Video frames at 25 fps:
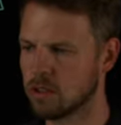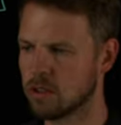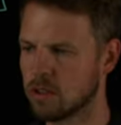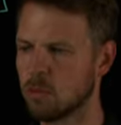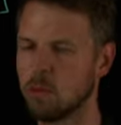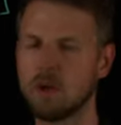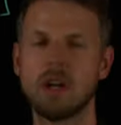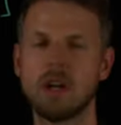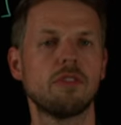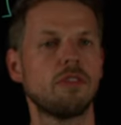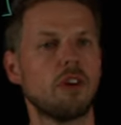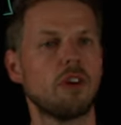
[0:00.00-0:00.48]
We
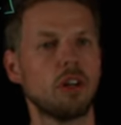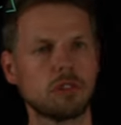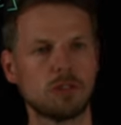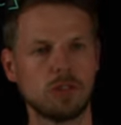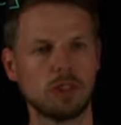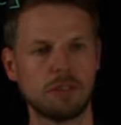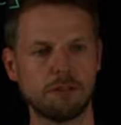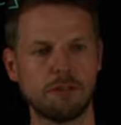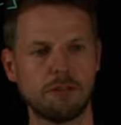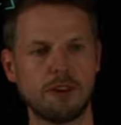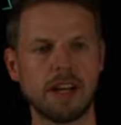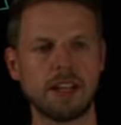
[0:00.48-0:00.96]
have also in
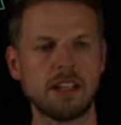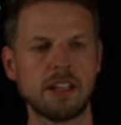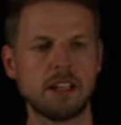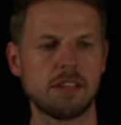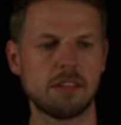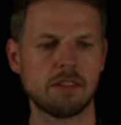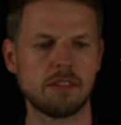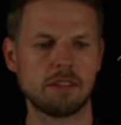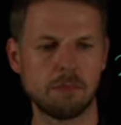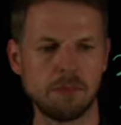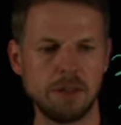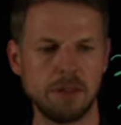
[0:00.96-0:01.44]

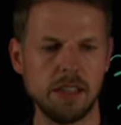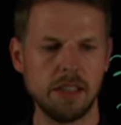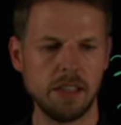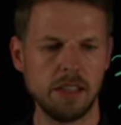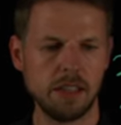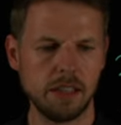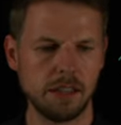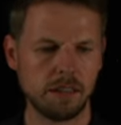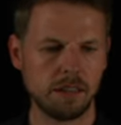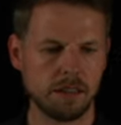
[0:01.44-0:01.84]
finance, PDEs,